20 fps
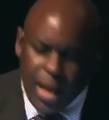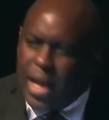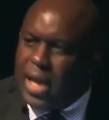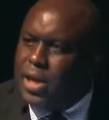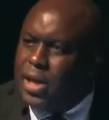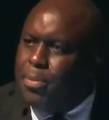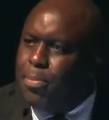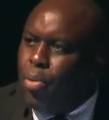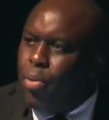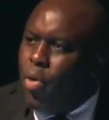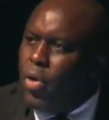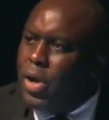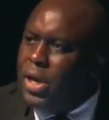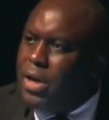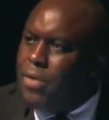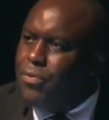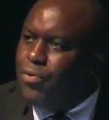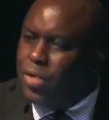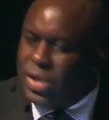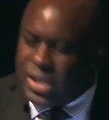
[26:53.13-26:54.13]
At the point
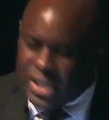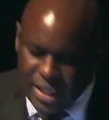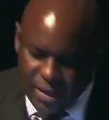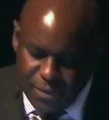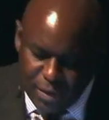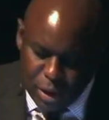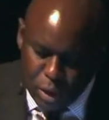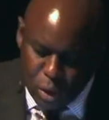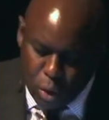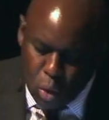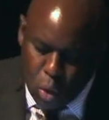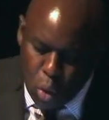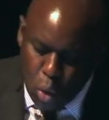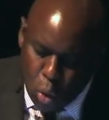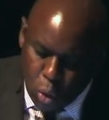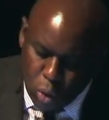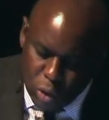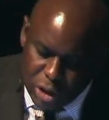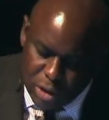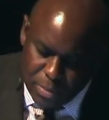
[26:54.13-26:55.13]
of receiving the
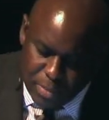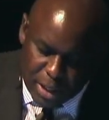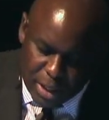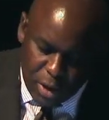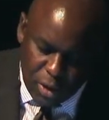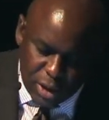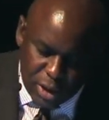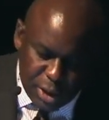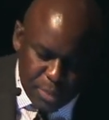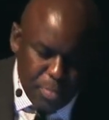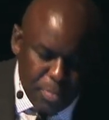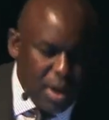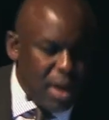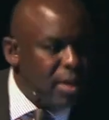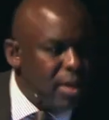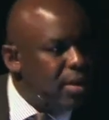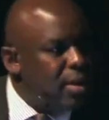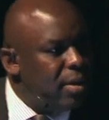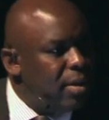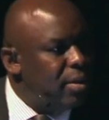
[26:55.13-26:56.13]
call to be God's
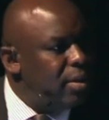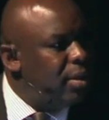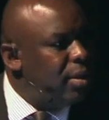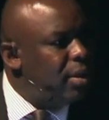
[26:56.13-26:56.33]
partner